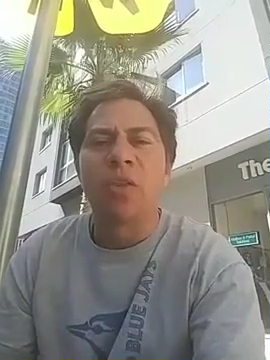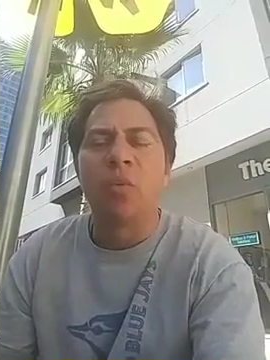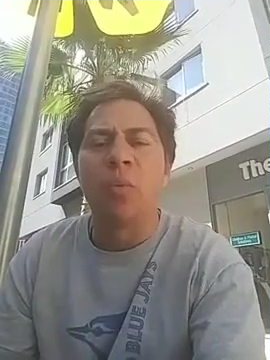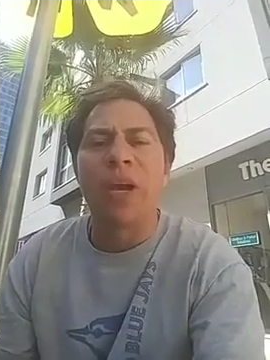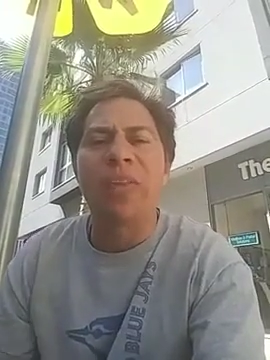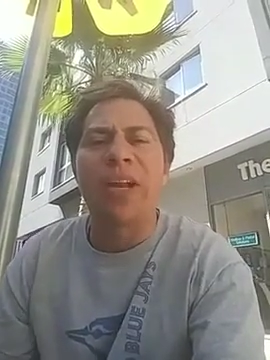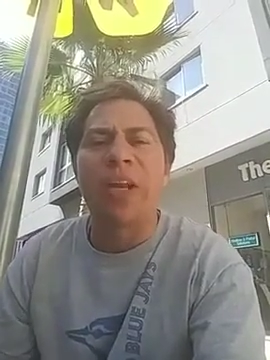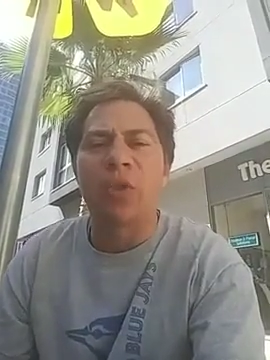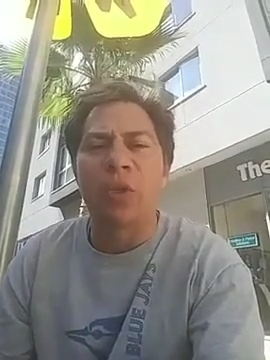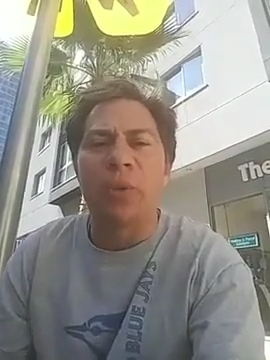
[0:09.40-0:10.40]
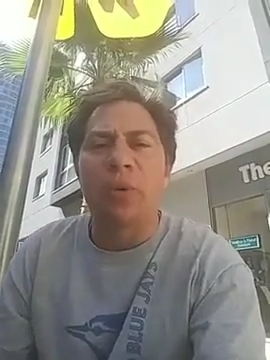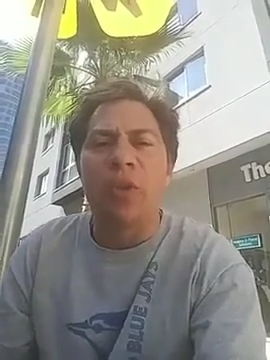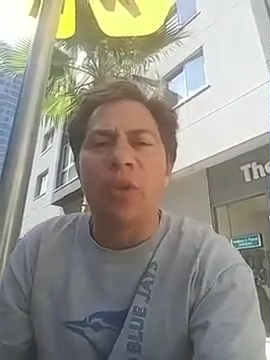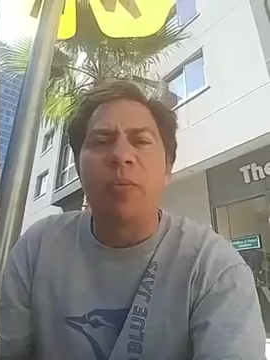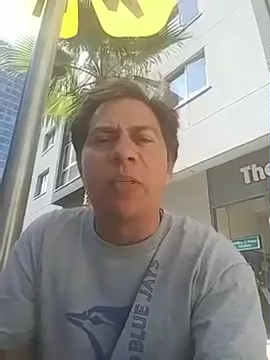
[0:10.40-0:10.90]
The way that I learned
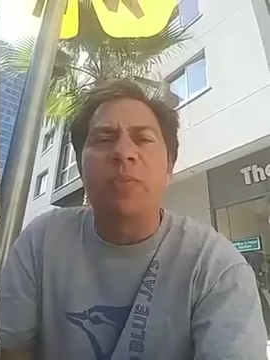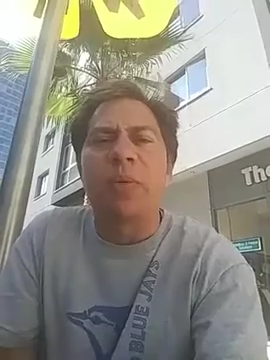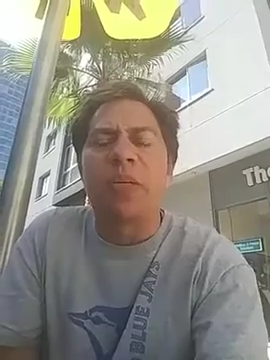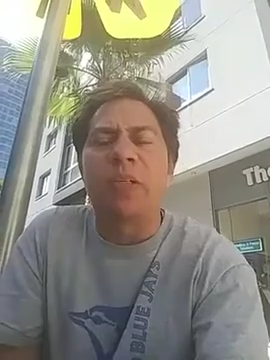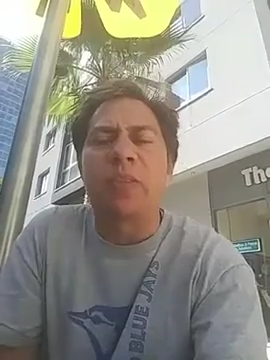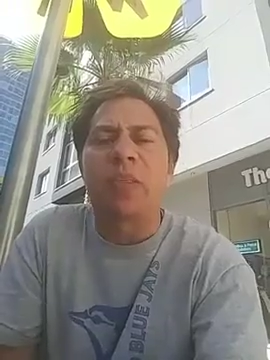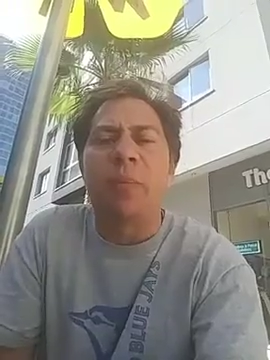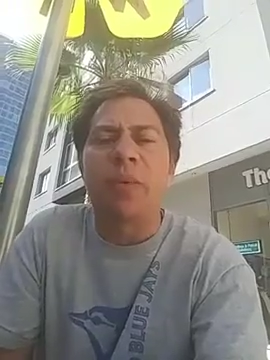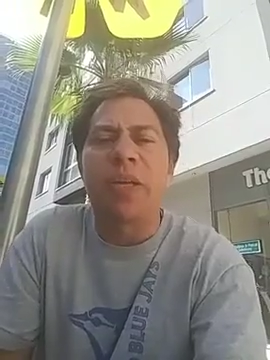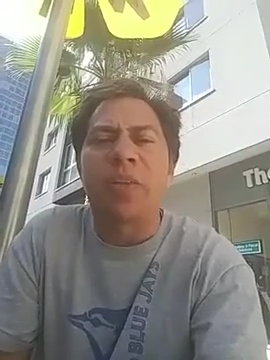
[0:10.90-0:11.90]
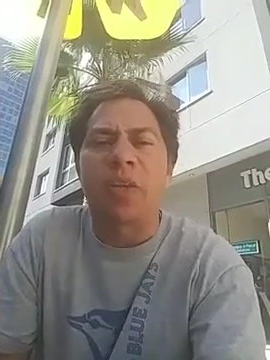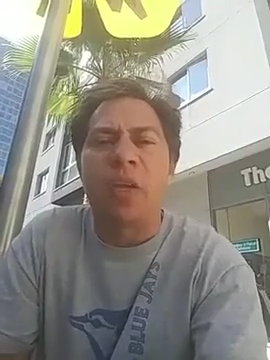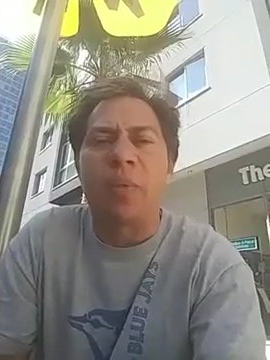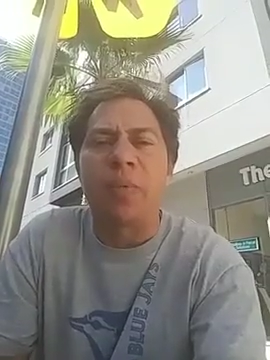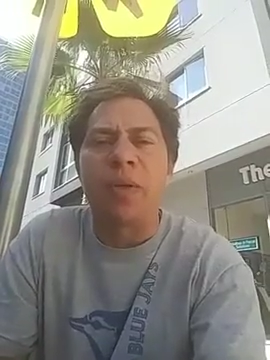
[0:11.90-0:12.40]
about them is because somebody at the
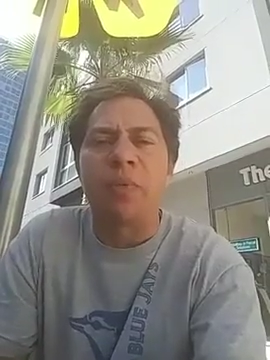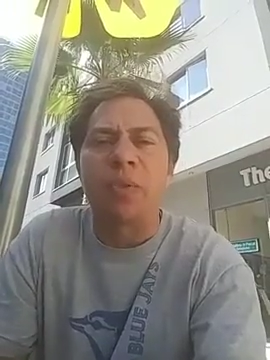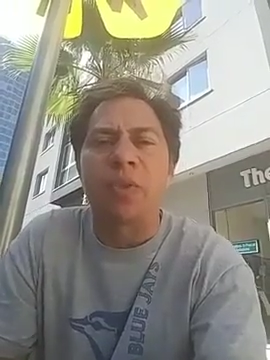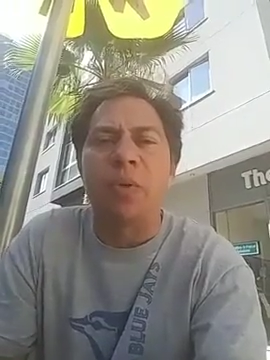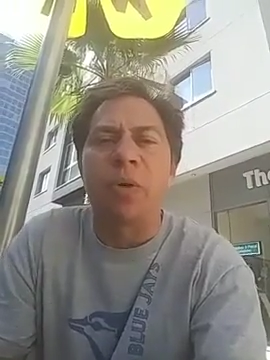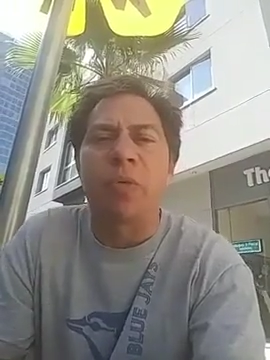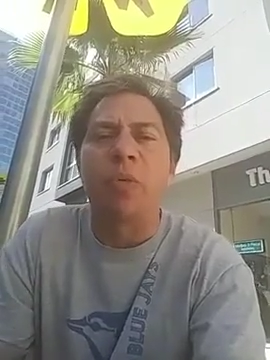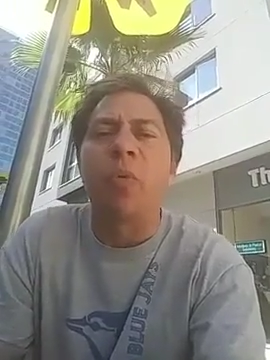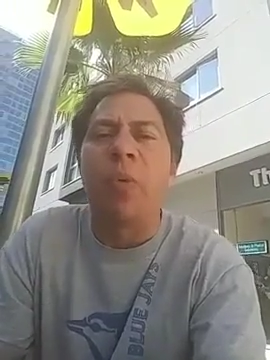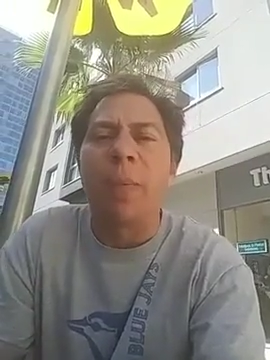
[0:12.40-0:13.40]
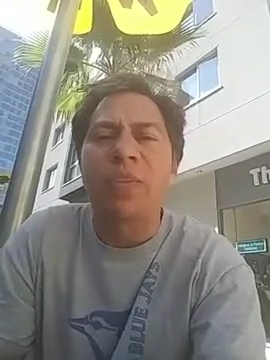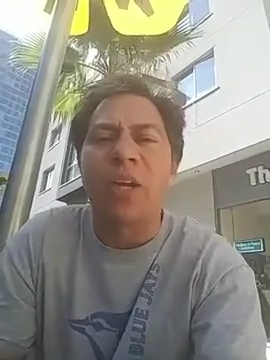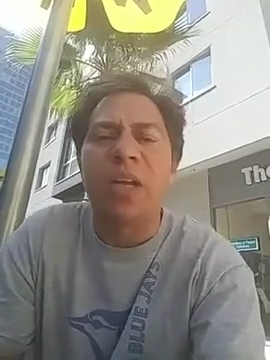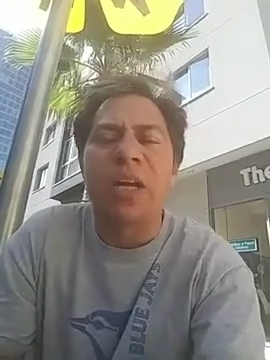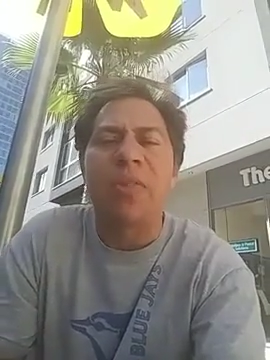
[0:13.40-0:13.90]
company was going through their
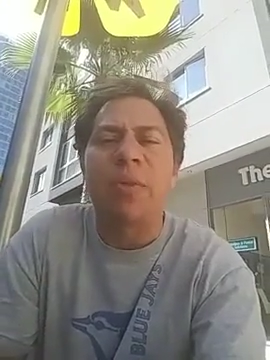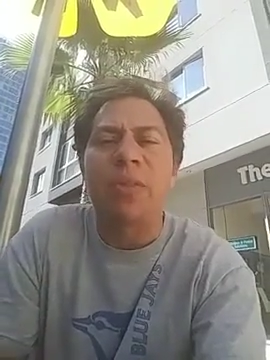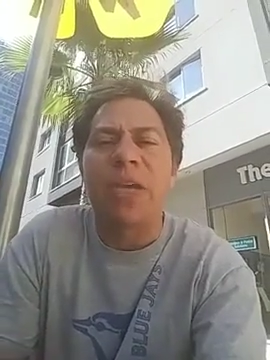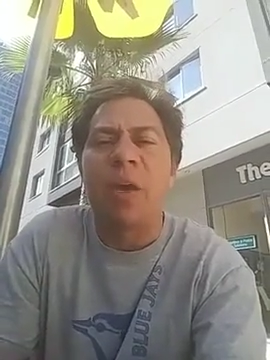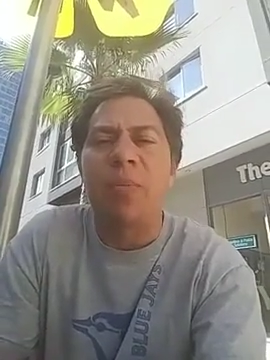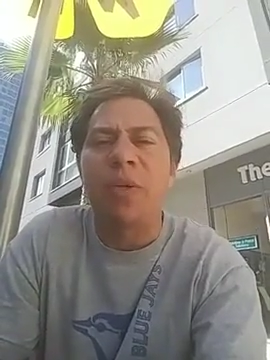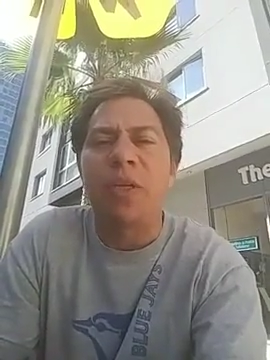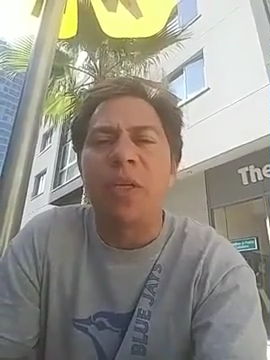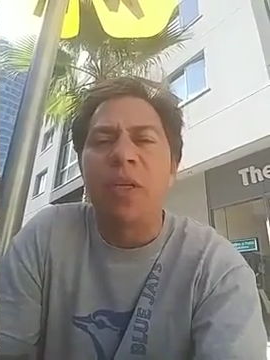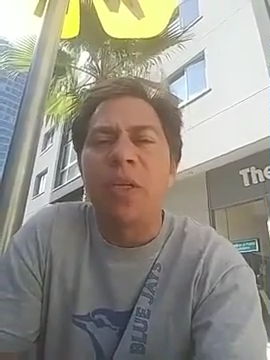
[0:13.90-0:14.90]
website and they were telling me